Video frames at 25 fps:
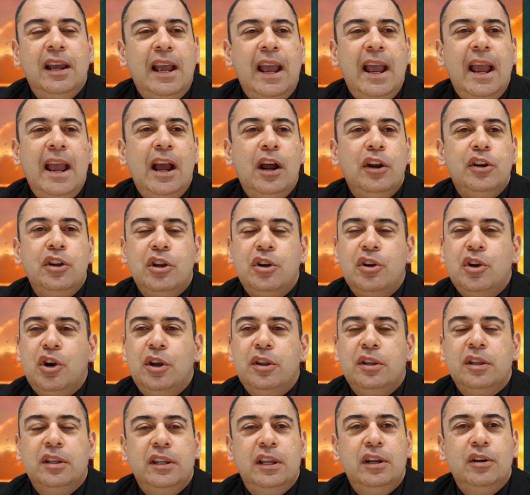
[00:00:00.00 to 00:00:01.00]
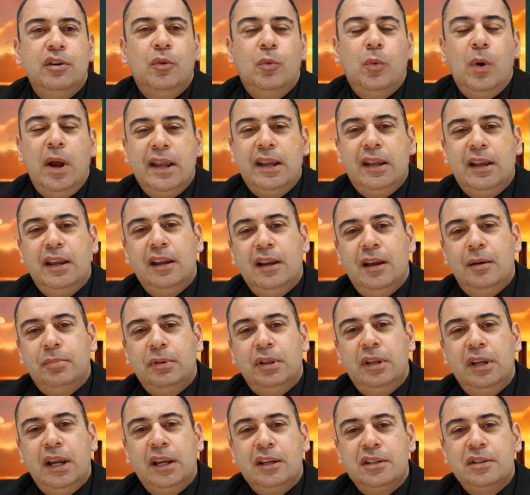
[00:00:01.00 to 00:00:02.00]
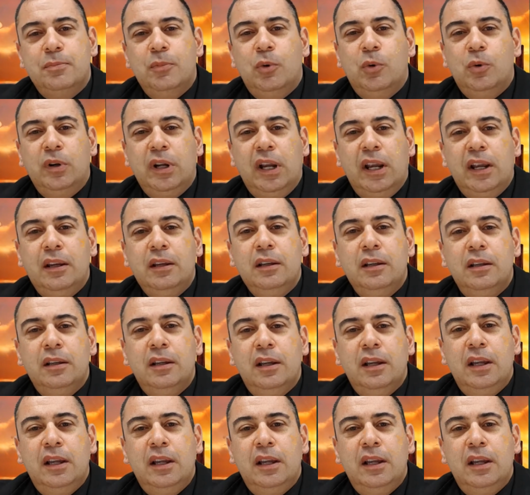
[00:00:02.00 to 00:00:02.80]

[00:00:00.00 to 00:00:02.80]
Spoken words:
how do you know that they're not waking up the next morning